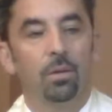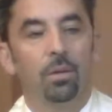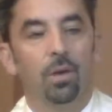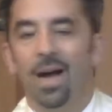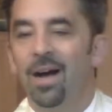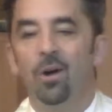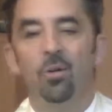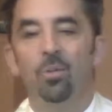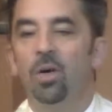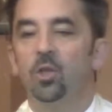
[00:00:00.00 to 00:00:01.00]
How
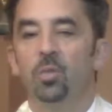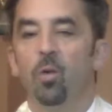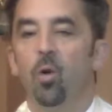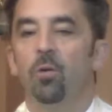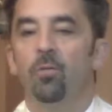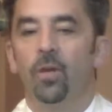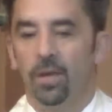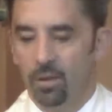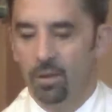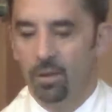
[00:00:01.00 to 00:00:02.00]
much more
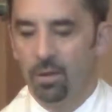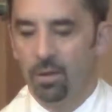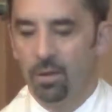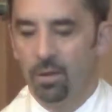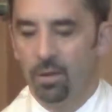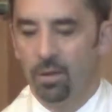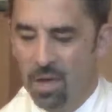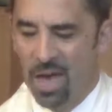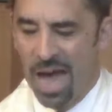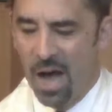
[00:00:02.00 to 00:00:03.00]
vandalism?
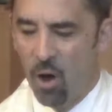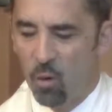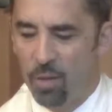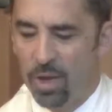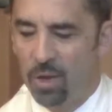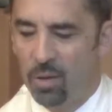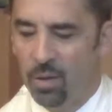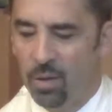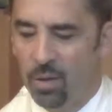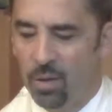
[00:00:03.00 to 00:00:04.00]
How many more
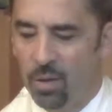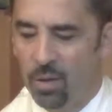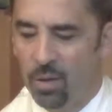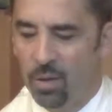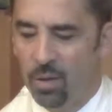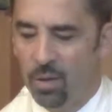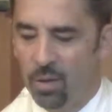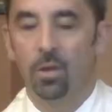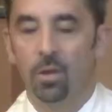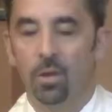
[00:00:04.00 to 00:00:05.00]
clashes?
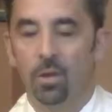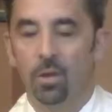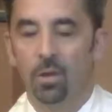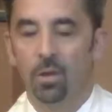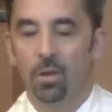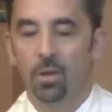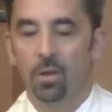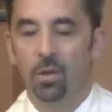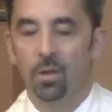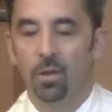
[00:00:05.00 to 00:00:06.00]
Which
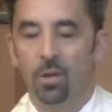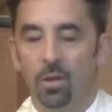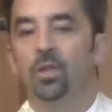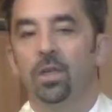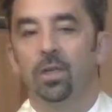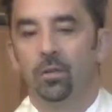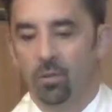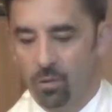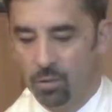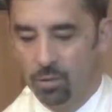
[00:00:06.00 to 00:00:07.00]
other
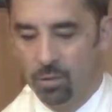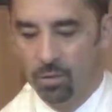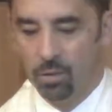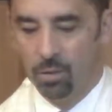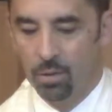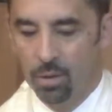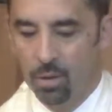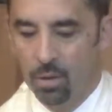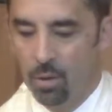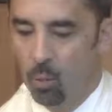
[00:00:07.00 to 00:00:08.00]
cities?
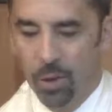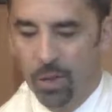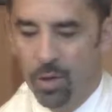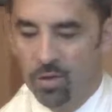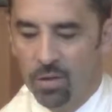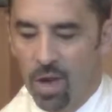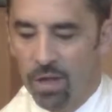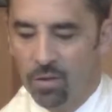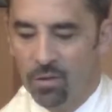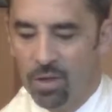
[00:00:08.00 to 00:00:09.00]
We must not
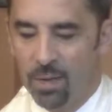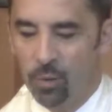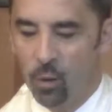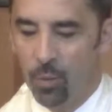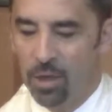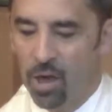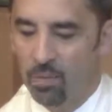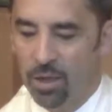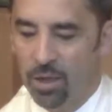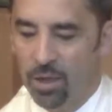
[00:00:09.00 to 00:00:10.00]
accept or become
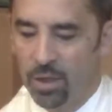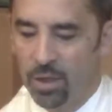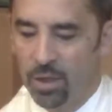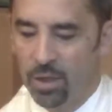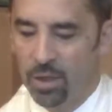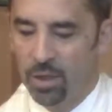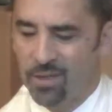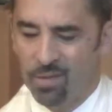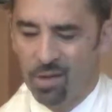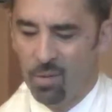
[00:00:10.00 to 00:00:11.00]
inured by
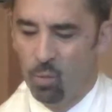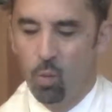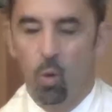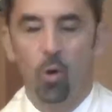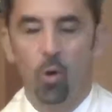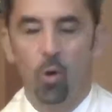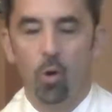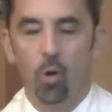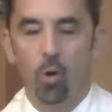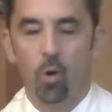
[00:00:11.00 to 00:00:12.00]
some warped
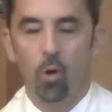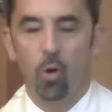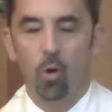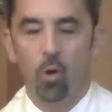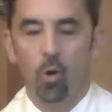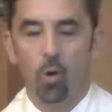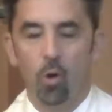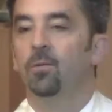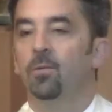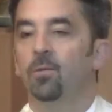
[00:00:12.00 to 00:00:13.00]
vision of
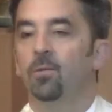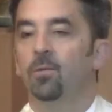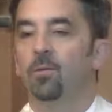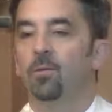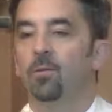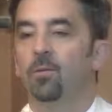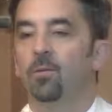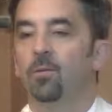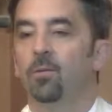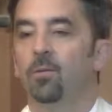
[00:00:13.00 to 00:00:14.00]
a new
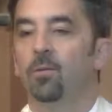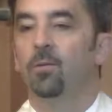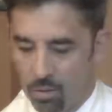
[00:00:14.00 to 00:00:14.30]
normal,